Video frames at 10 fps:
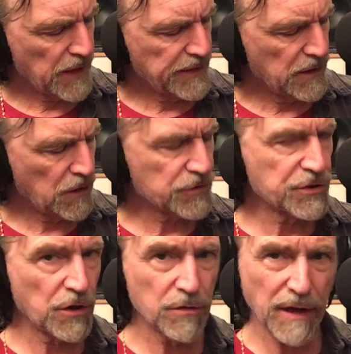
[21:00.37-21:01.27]
and then
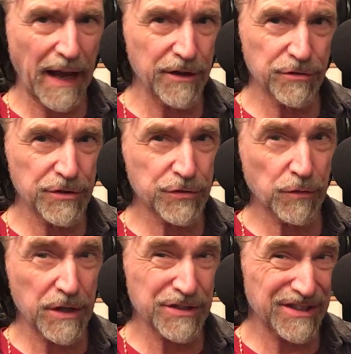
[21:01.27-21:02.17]
also at your
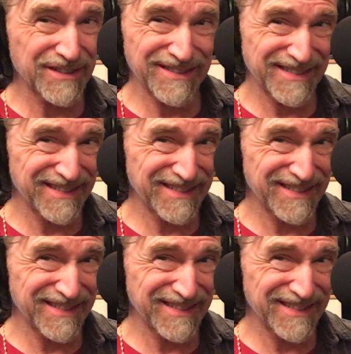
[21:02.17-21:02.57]
discretion,